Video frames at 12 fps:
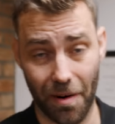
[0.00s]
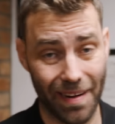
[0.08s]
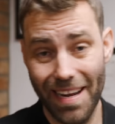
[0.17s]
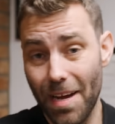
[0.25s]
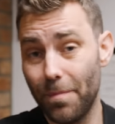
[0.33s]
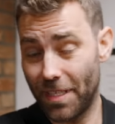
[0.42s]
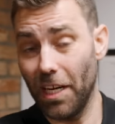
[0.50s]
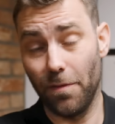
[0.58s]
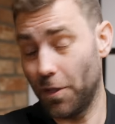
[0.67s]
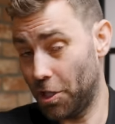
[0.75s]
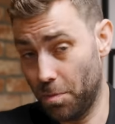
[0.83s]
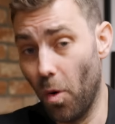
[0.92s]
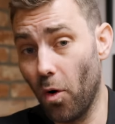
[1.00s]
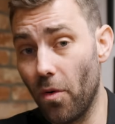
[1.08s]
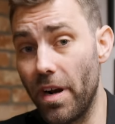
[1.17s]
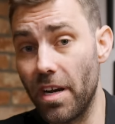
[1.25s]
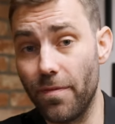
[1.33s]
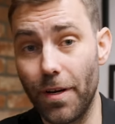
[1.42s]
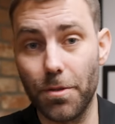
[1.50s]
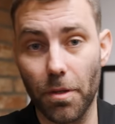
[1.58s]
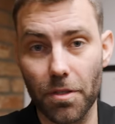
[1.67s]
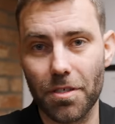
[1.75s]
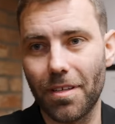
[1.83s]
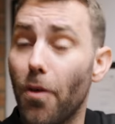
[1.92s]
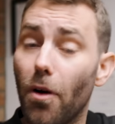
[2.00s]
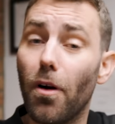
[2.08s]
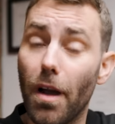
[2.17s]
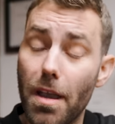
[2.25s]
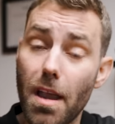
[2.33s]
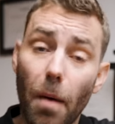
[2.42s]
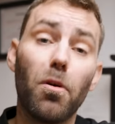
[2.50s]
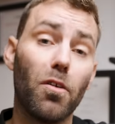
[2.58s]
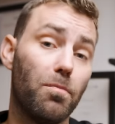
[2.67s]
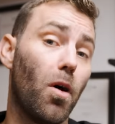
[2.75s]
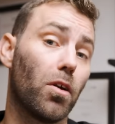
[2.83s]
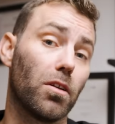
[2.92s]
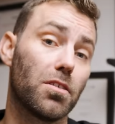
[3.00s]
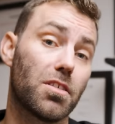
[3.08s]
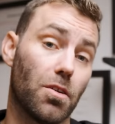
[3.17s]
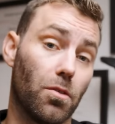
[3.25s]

sorry, particularly for smaller individuals, there are a number of models,